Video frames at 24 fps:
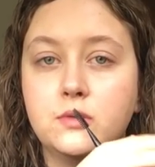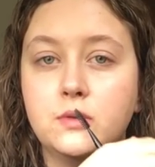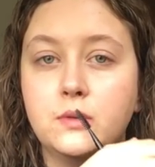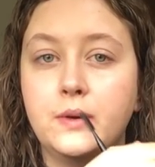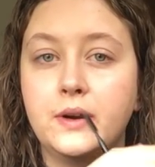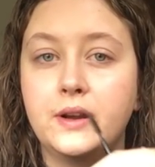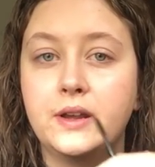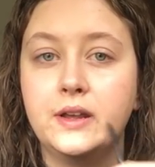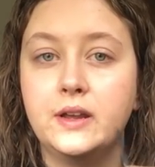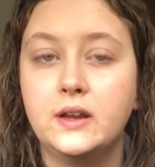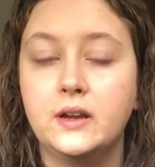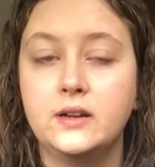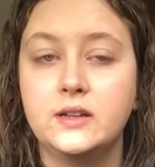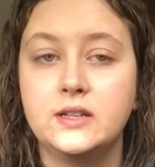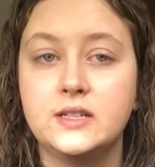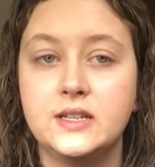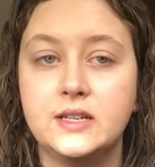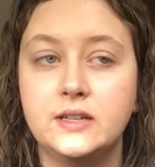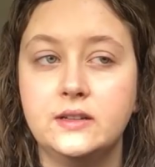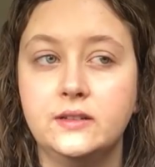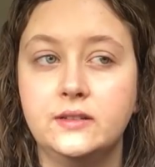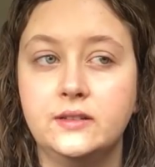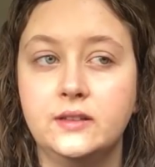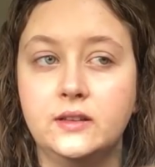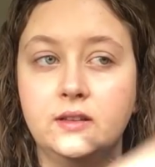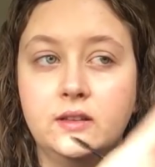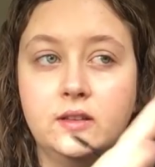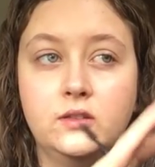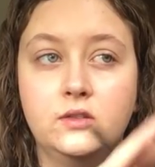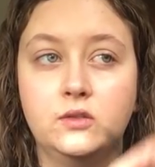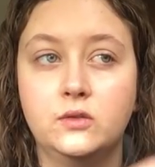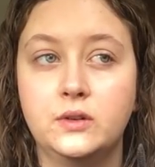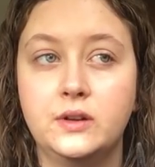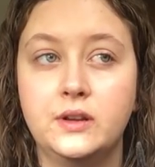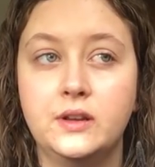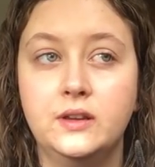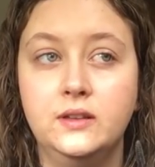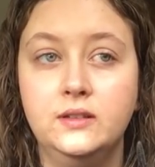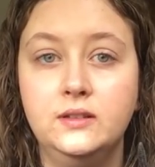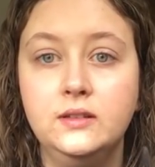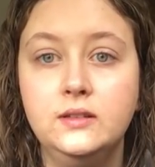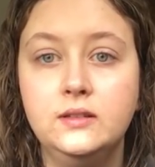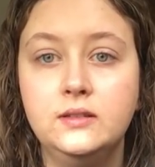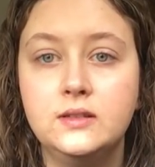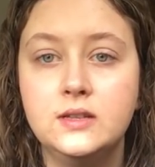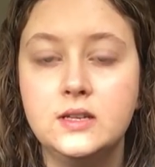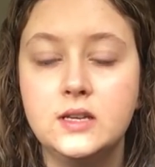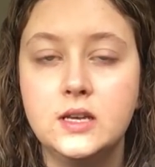We're working on a data set that's already
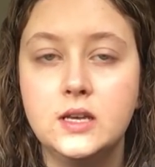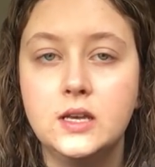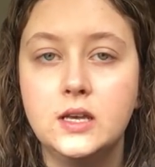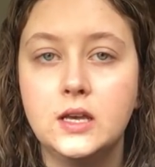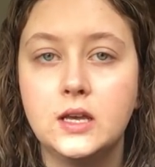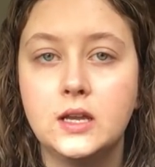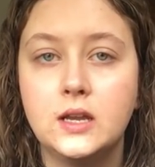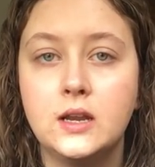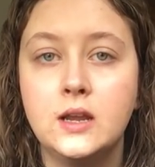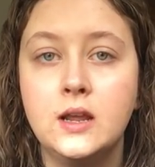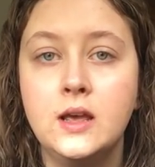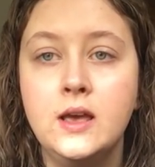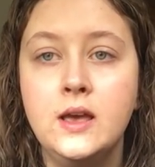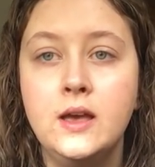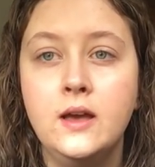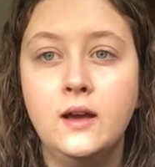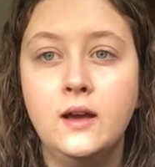existing, and